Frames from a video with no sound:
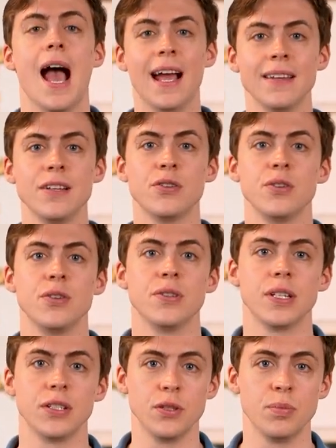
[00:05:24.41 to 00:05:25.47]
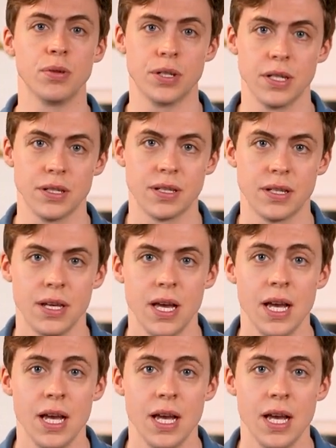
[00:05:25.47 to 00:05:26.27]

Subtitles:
and introducing new products.